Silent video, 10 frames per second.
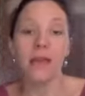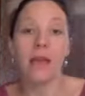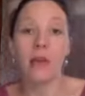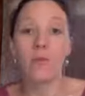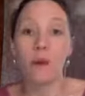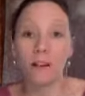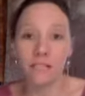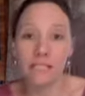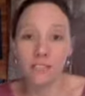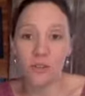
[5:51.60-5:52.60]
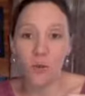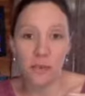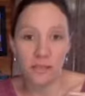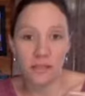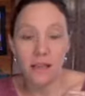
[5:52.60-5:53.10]
Okay, what are essential
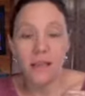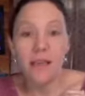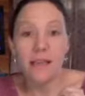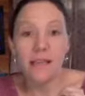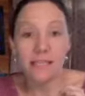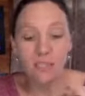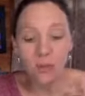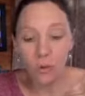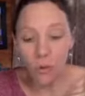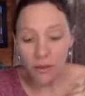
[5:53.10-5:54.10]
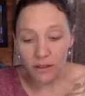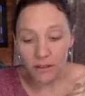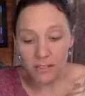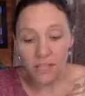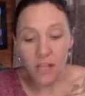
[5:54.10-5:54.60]
oils? Essential
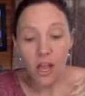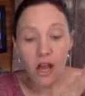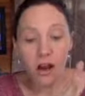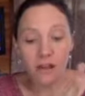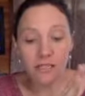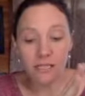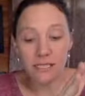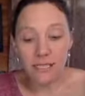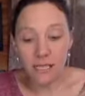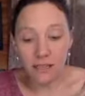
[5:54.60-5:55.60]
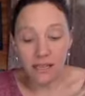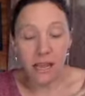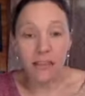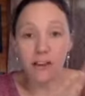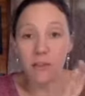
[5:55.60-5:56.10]
oils are distilled,
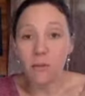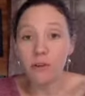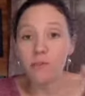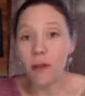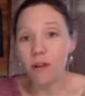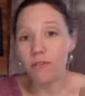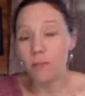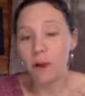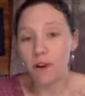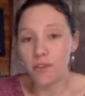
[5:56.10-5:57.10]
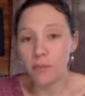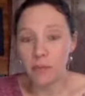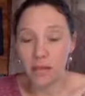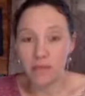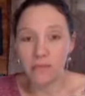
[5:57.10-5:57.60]
okay, they're the most powerful part of the
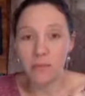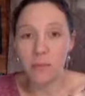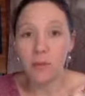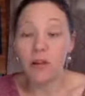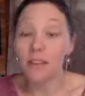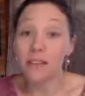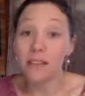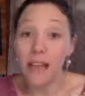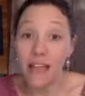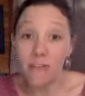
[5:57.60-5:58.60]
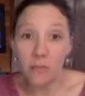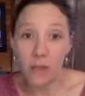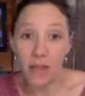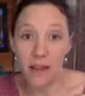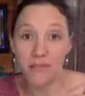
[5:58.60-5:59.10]
plant. Some people call it the
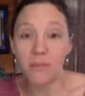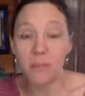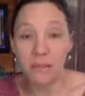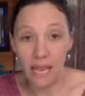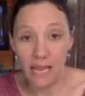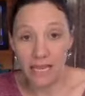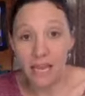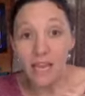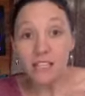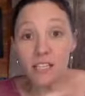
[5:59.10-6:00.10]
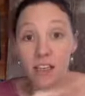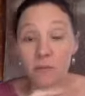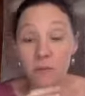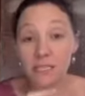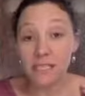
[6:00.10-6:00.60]
lifeblood of the plant. So
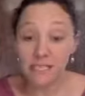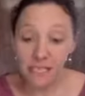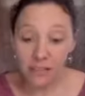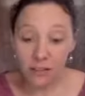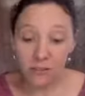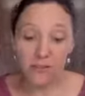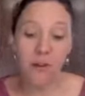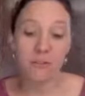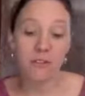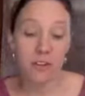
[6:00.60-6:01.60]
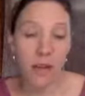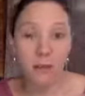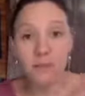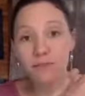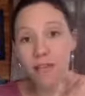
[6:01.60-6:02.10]
they've been distilled from
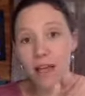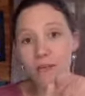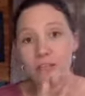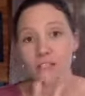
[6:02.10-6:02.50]
shrubs, flowers,